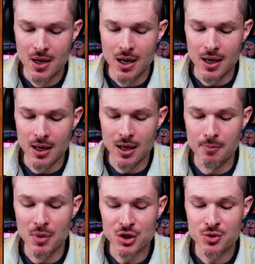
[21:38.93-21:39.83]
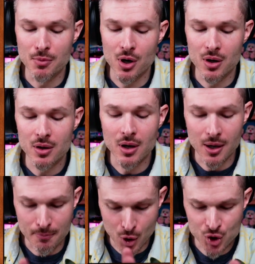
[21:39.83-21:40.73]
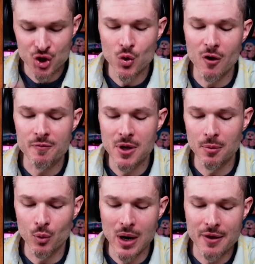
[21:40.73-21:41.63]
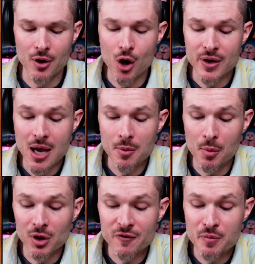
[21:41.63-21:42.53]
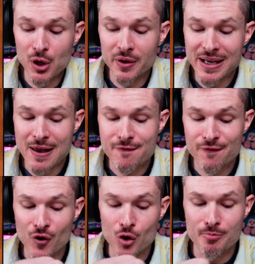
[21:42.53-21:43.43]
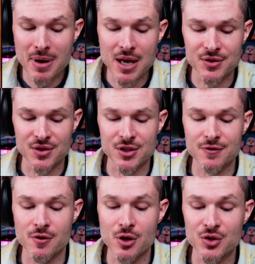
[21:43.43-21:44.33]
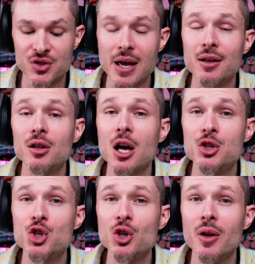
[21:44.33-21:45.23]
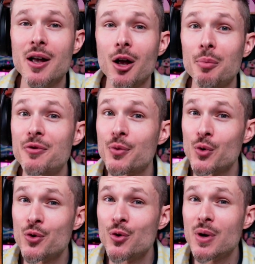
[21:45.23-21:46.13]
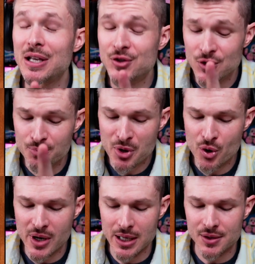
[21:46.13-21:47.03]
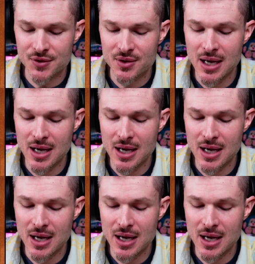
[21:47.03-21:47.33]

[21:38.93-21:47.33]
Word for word: Uh, much Mar uh, March twelfth people, rather, are capable of building a firm basis for their psychological help through experience.